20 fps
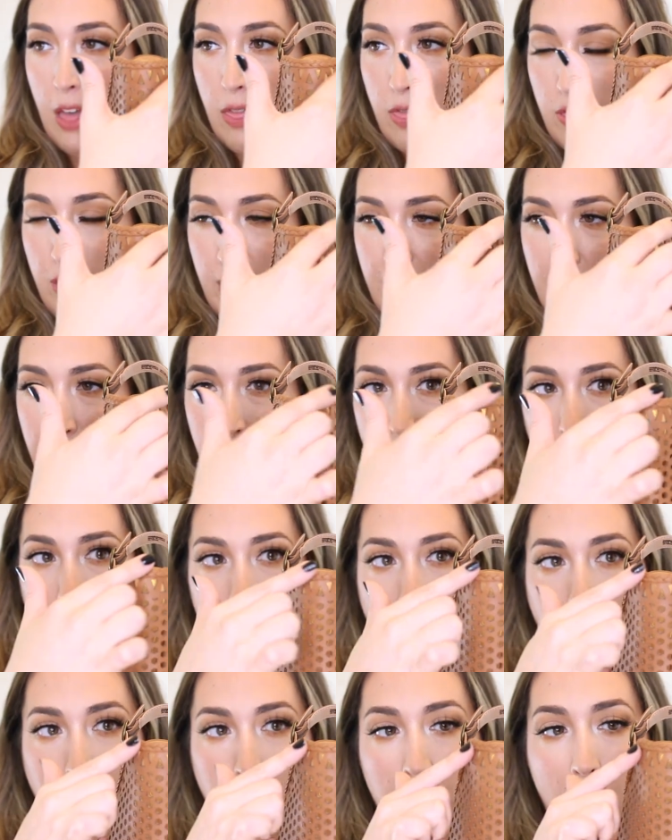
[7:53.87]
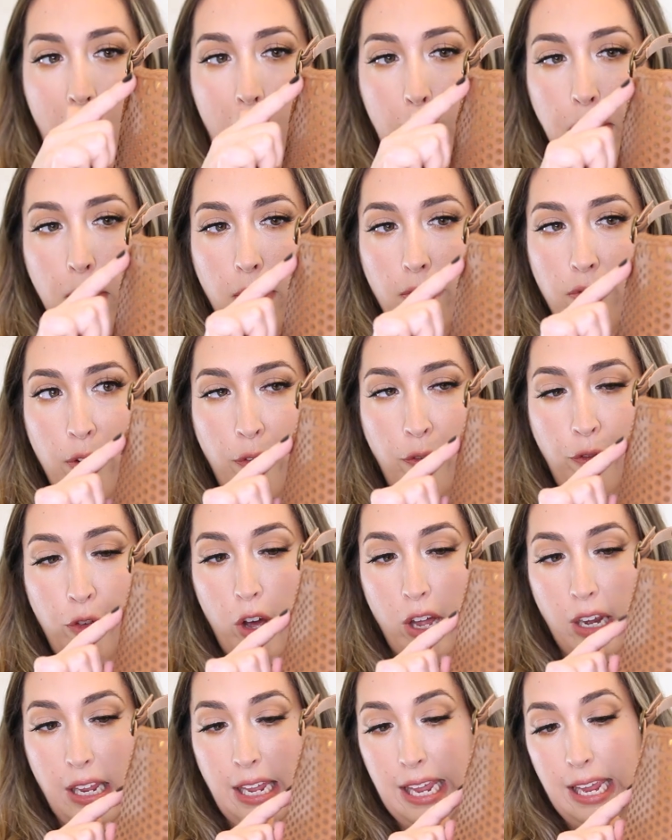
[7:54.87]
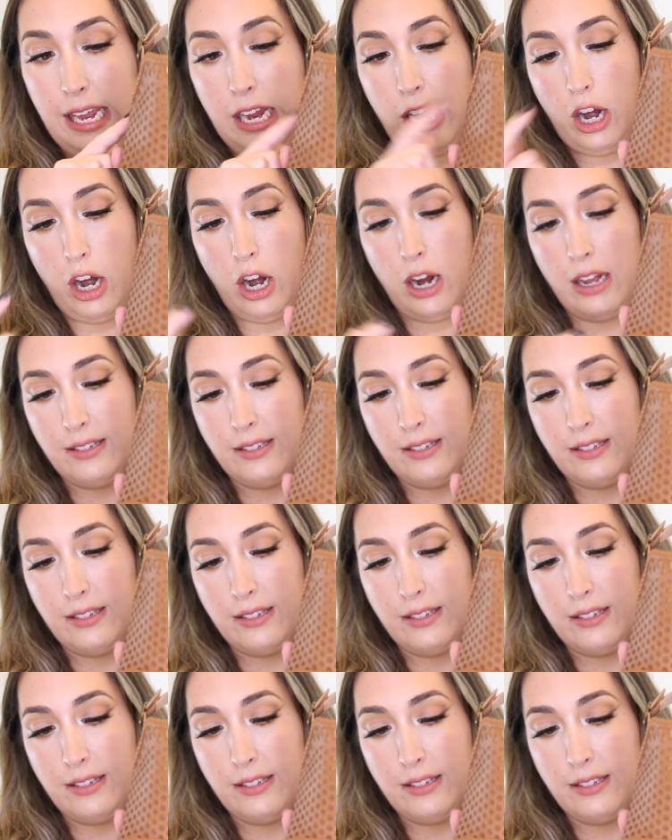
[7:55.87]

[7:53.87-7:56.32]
the like top of the foot here.